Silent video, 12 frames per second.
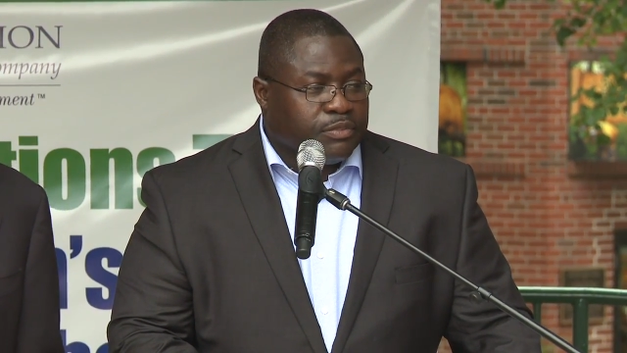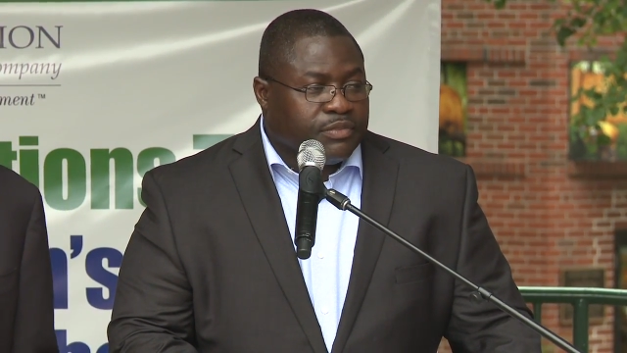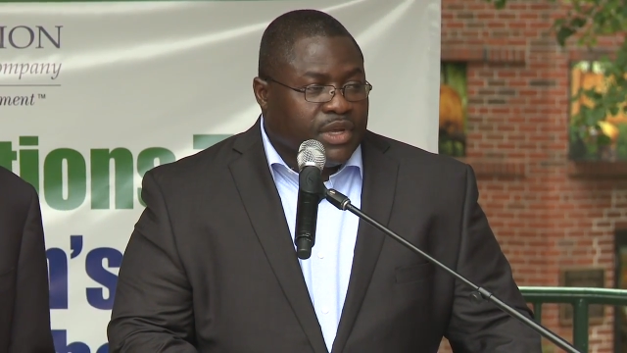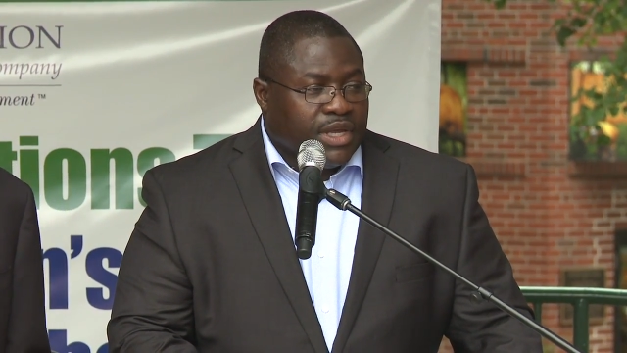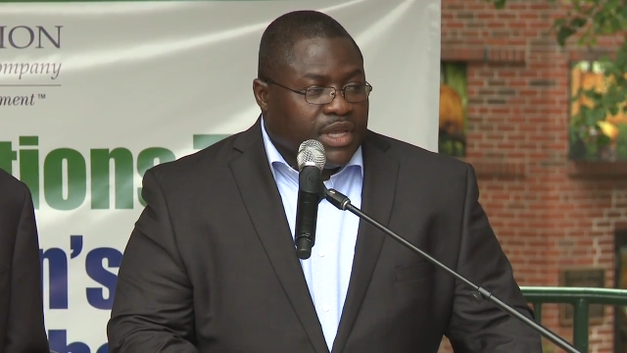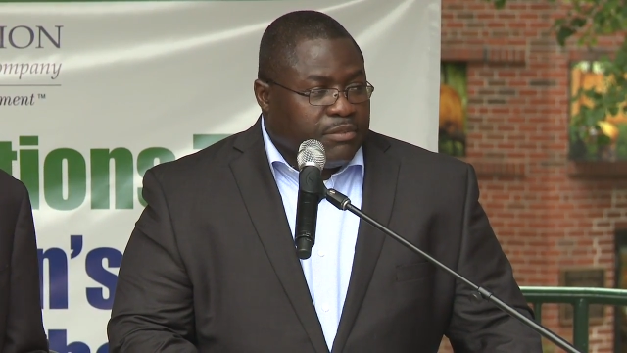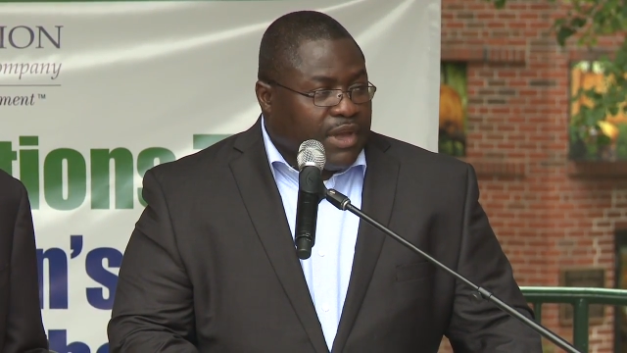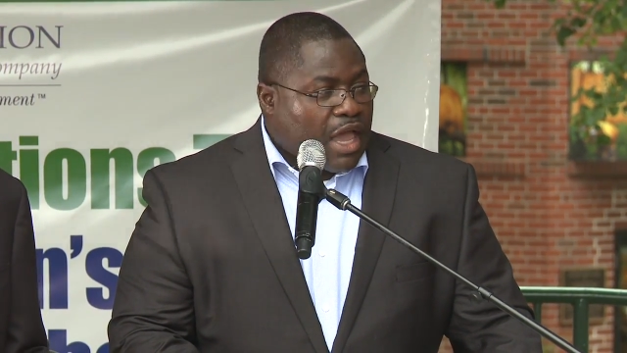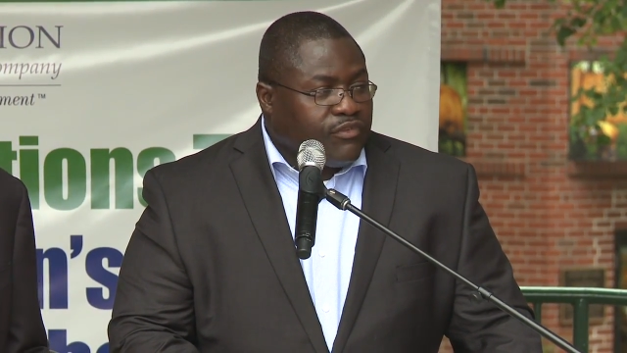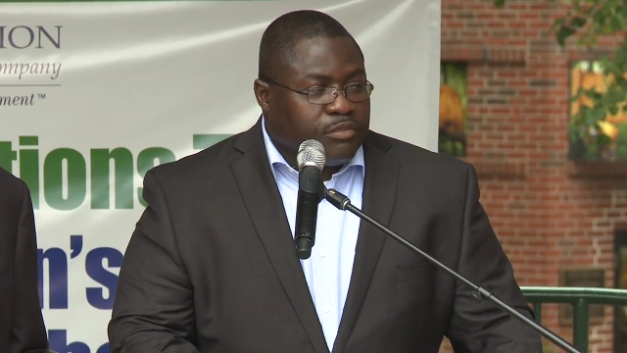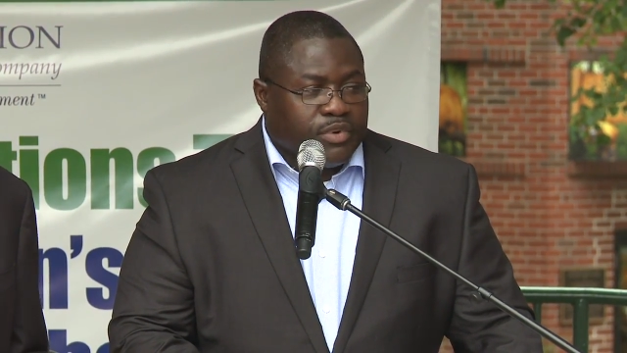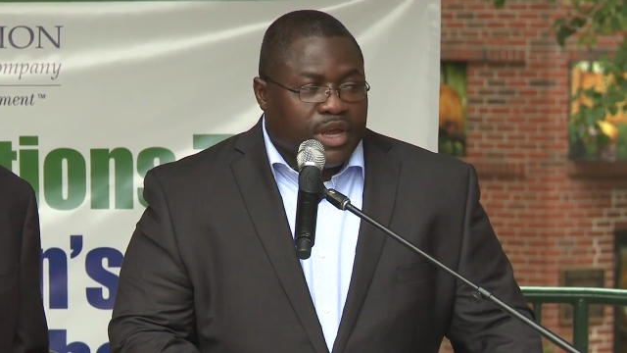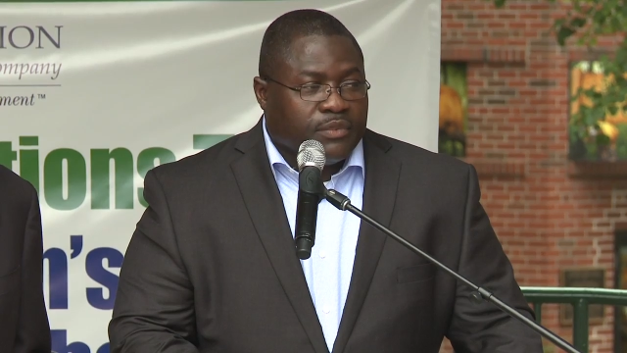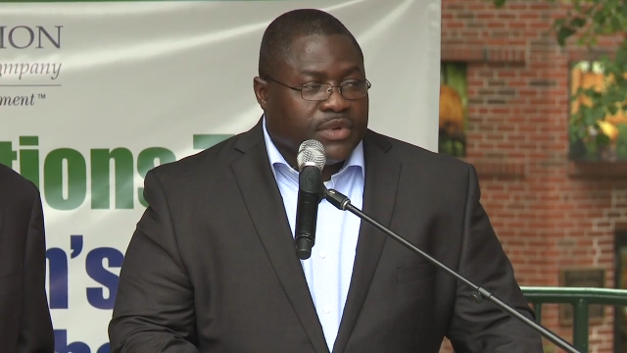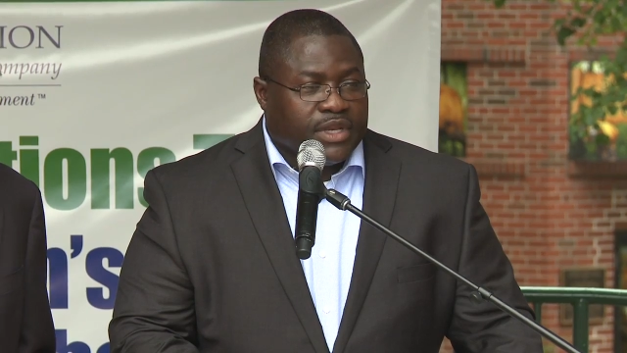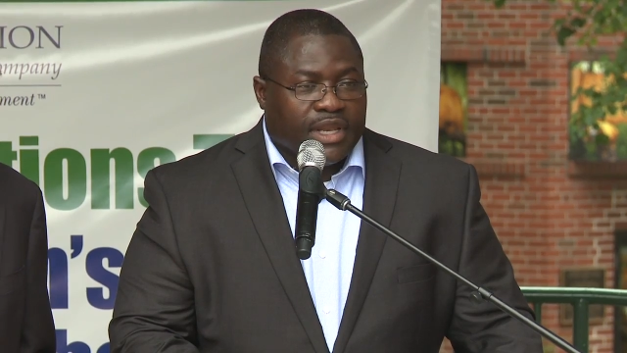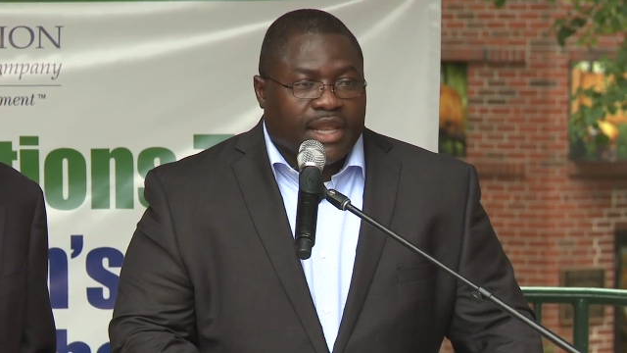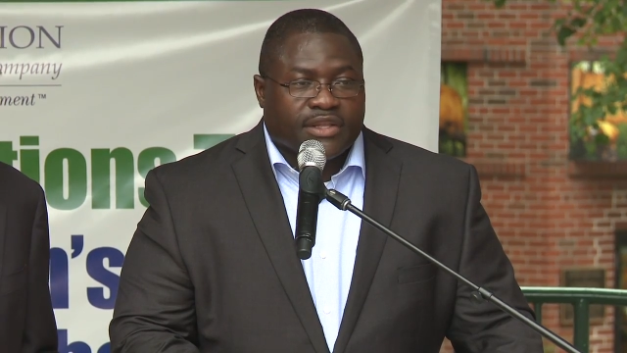On behalf of Pratt
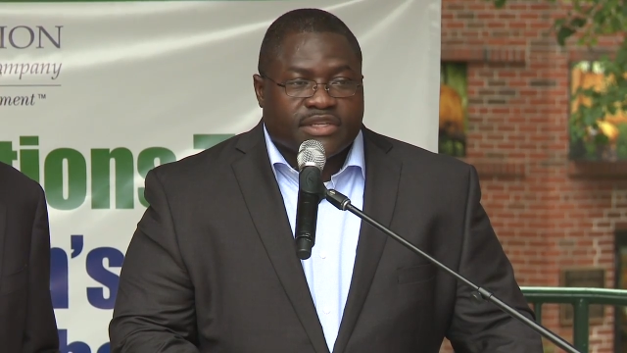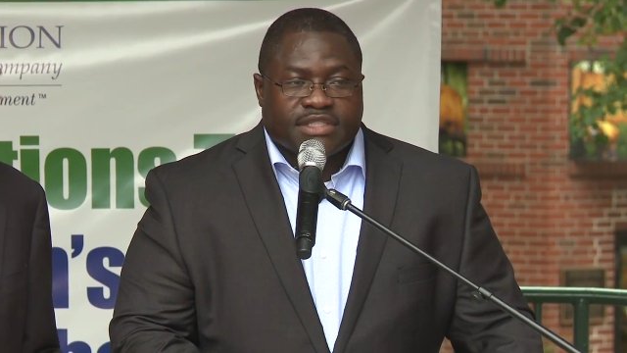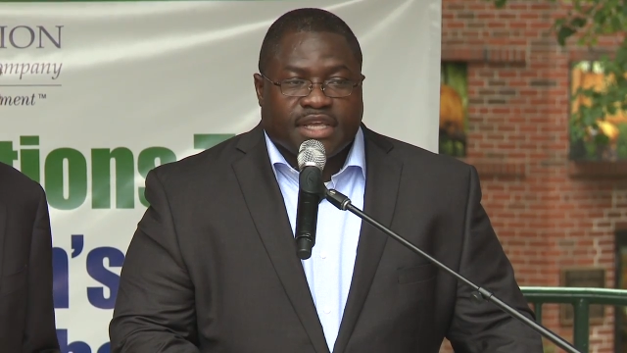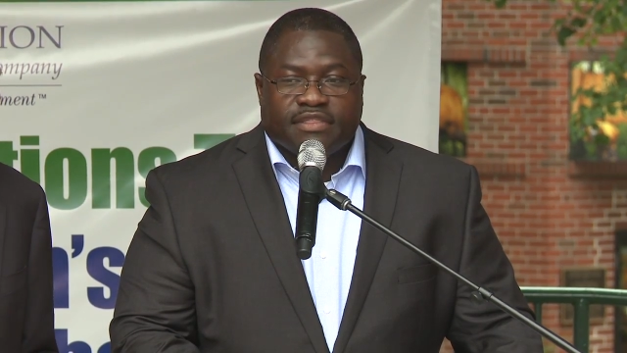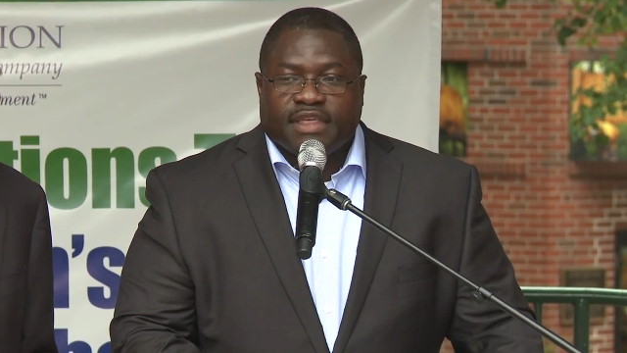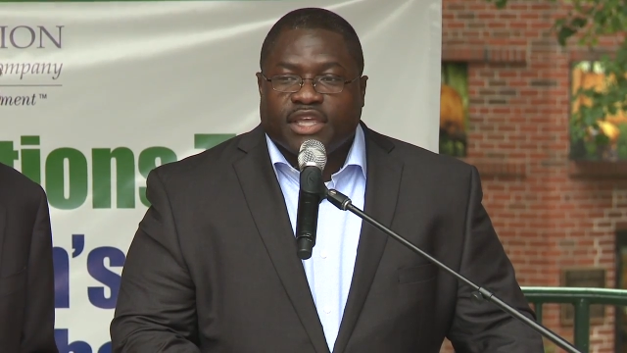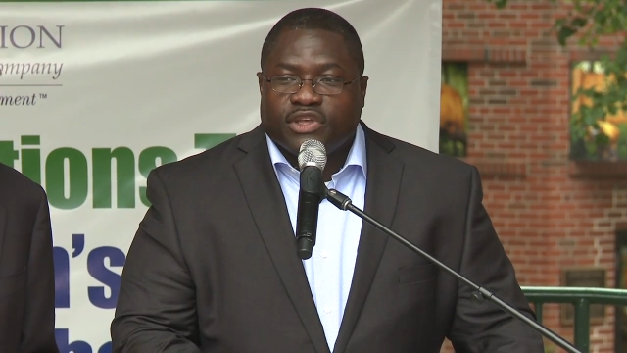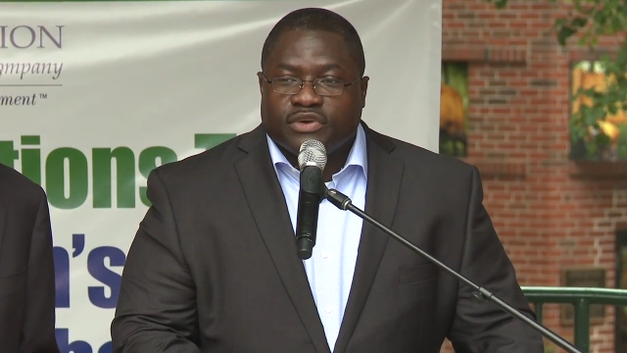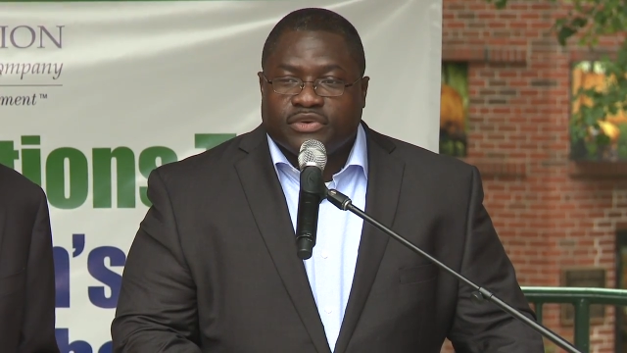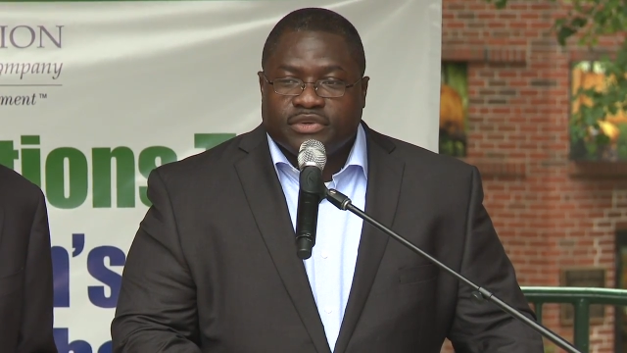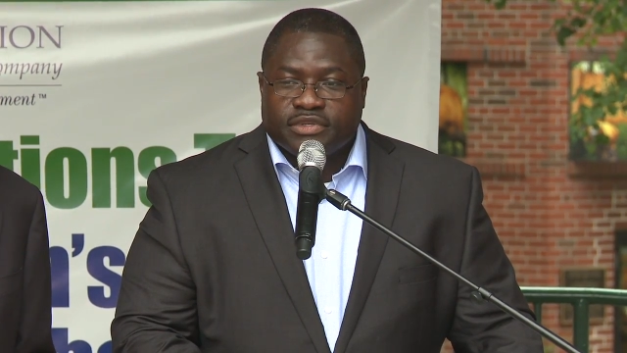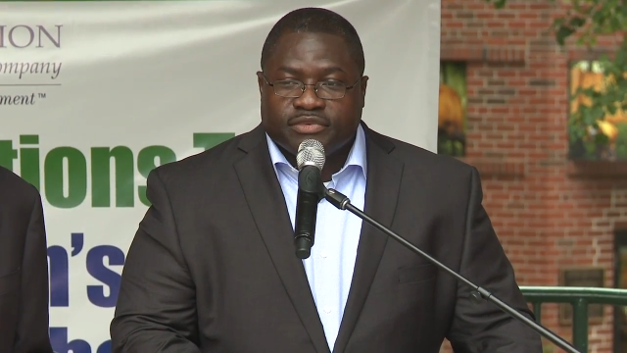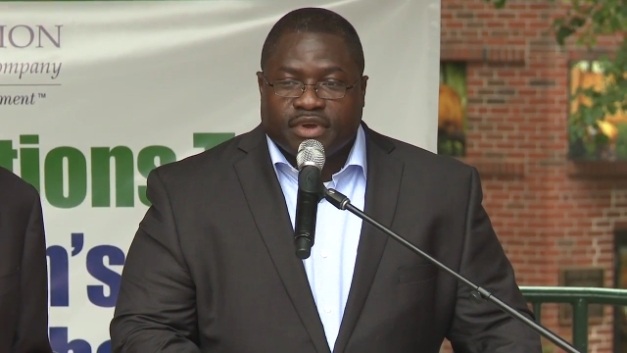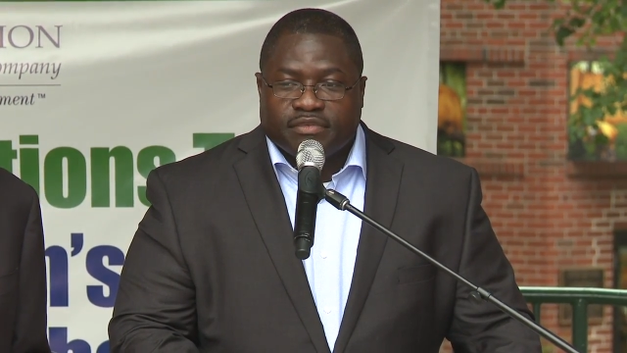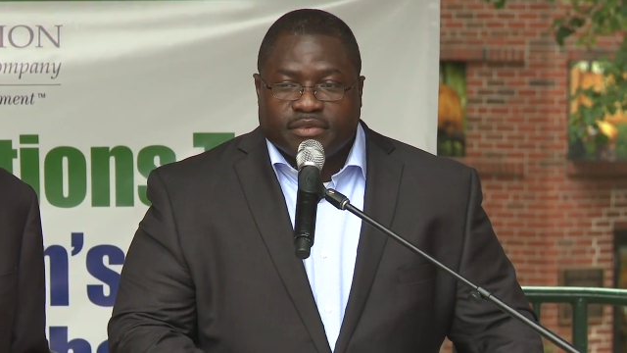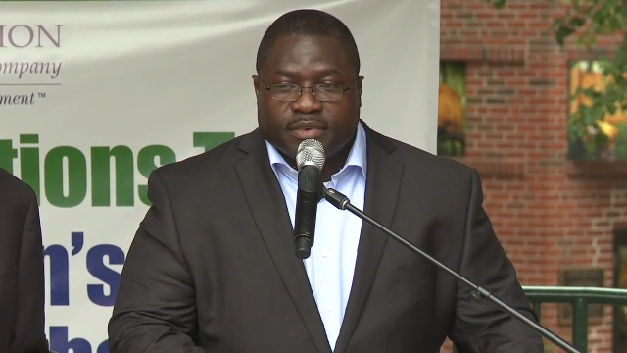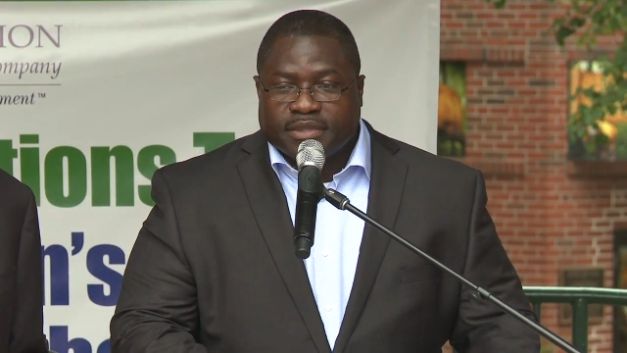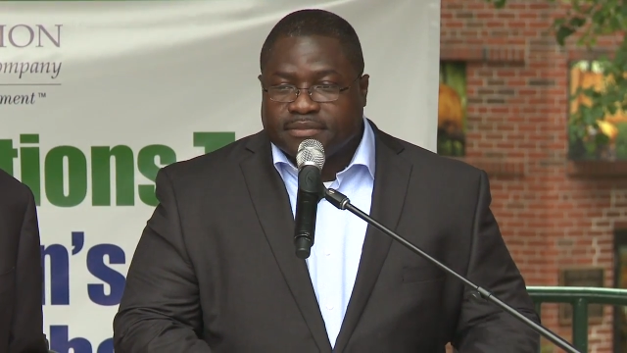Whitney, I'd like to say thank you to
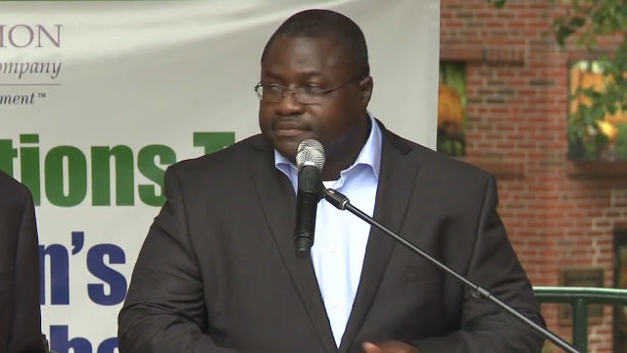everyone.